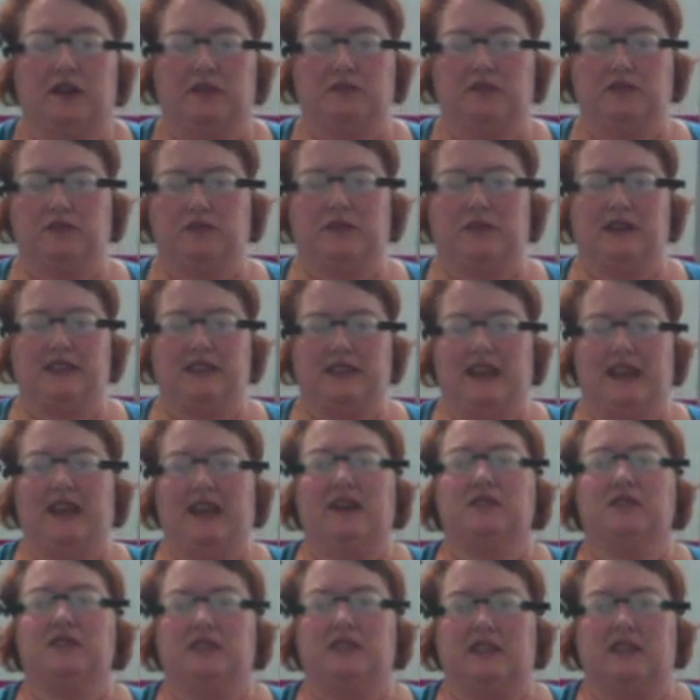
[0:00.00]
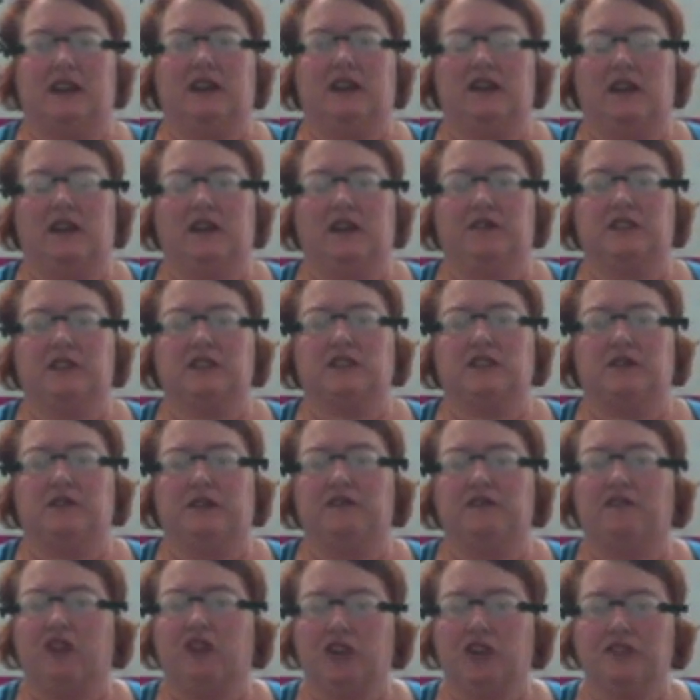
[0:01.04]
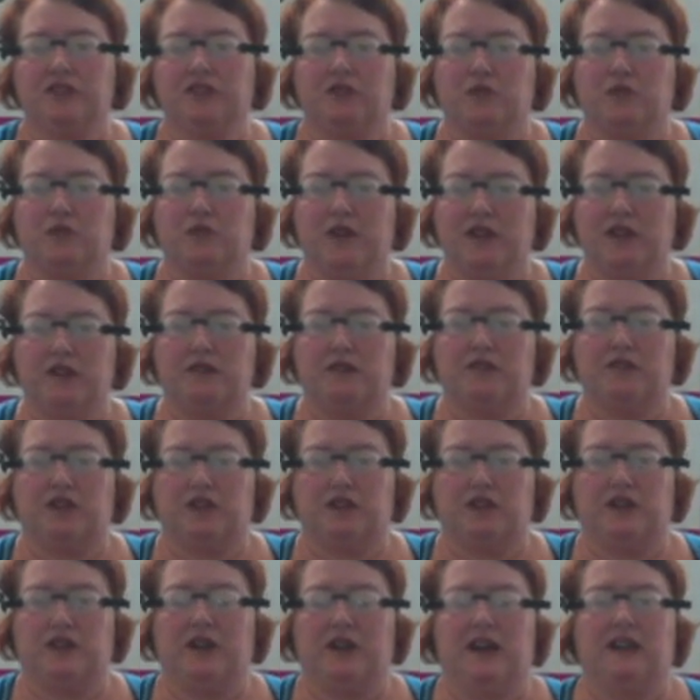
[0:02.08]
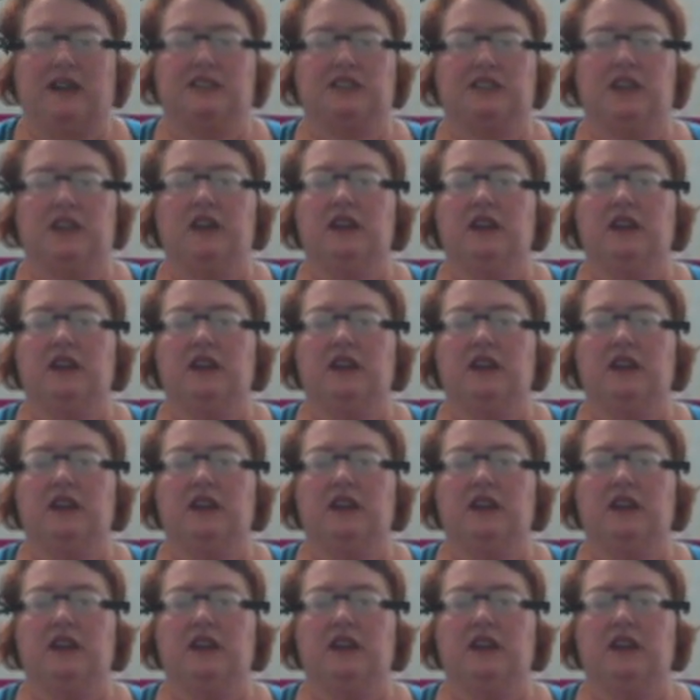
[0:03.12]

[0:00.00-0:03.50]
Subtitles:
It was right on the outside of it, so it vaulted way over her eyes.